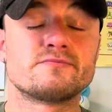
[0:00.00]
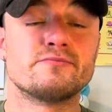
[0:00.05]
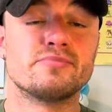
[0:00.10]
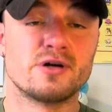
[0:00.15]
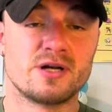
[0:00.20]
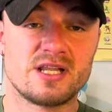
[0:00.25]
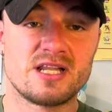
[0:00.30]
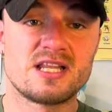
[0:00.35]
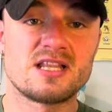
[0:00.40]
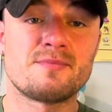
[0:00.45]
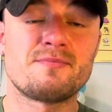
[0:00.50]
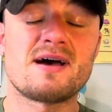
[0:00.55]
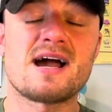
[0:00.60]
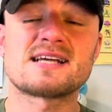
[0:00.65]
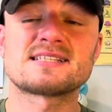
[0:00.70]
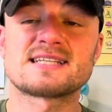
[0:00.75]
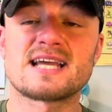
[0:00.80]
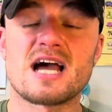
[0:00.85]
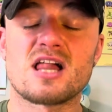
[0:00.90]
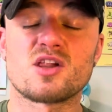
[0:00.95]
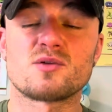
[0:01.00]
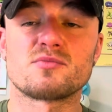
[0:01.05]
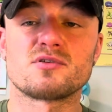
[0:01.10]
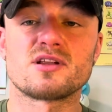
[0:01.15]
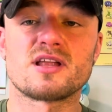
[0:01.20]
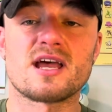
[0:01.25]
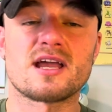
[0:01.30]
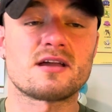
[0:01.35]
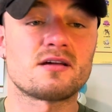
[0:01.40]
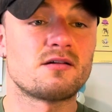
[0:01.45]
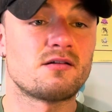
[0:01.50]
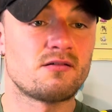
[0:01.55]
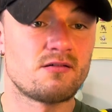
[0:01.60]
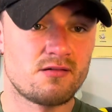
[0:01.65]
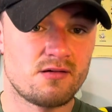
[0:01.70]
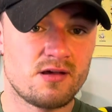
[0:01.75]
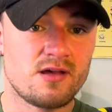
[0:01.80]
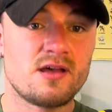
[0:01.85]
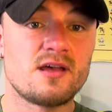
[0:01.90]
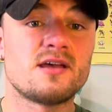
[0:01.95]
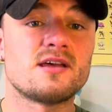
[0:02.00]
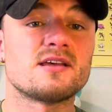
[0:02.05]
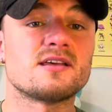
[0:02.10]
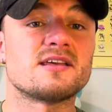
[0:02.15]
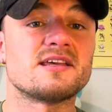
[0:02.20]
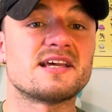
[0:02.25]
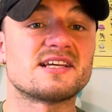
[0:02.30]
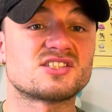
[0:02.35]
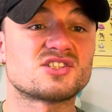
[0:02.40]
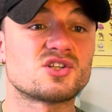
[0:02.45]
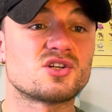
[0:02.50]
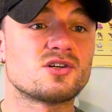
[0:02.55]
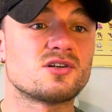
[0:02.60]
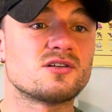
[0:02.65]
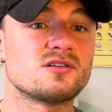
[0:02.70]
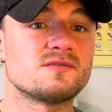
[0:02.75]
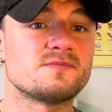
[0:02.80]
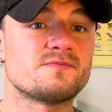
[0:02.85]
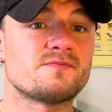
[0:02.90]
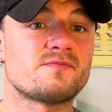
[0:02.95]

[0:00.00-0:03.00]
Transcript: Put it in the Baxcalibur deck. Yes, sir.